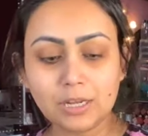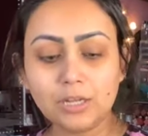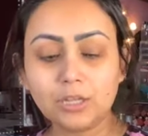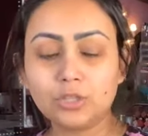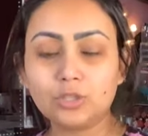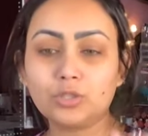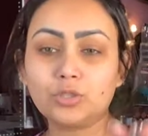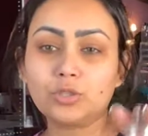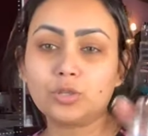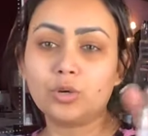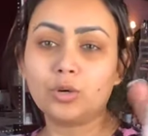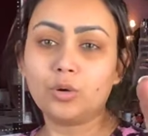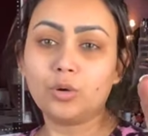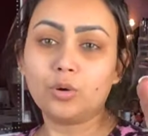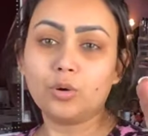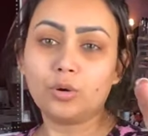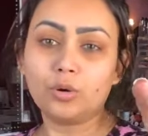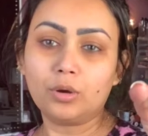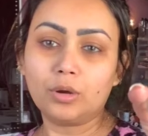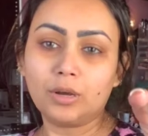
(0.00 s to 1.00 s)

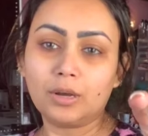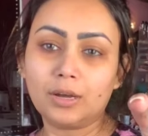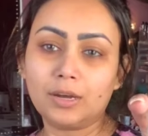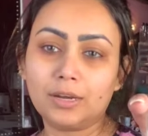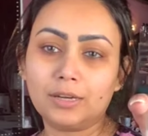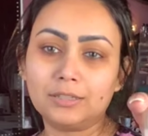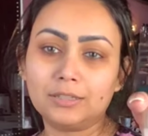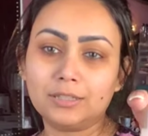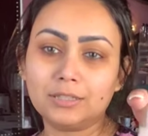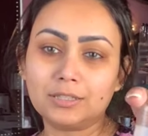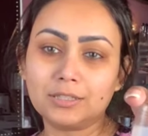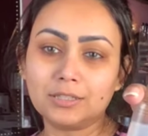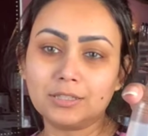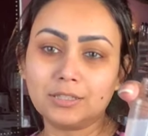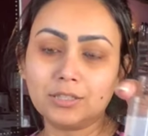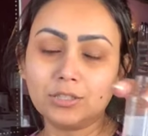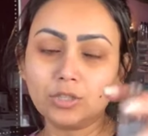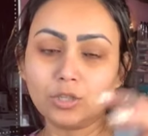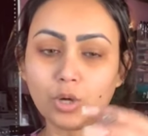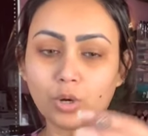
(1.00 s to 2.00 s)
So this is
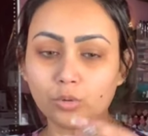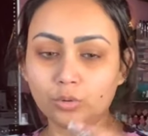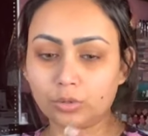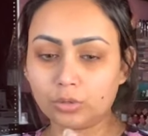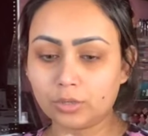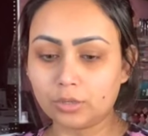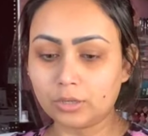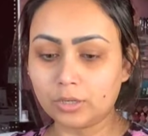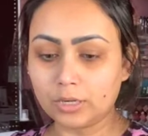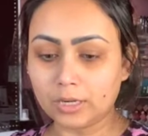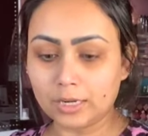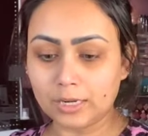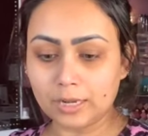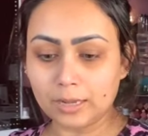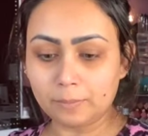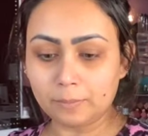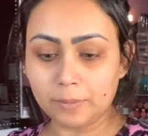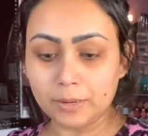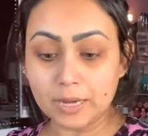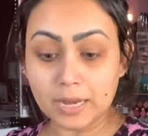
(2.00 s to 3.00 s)
the toner, and
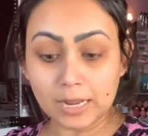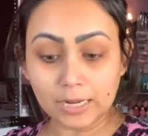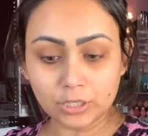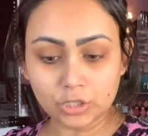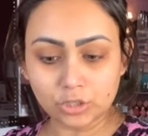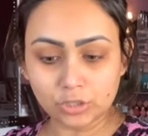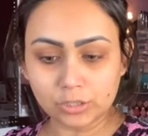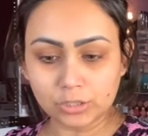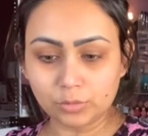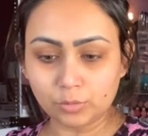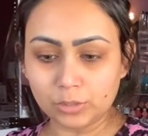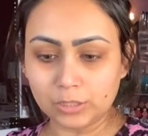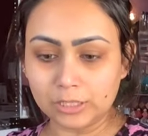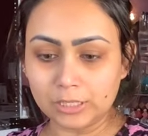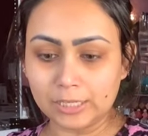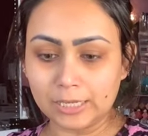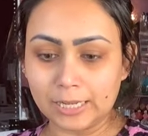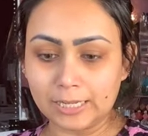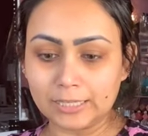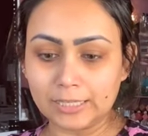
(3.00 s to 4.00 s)
I've been actually really
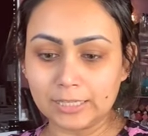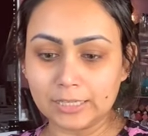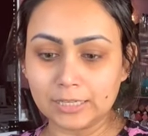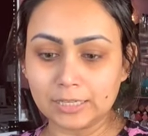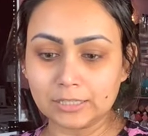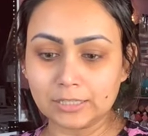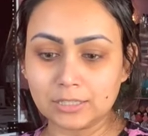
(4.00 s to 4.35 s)
liking it.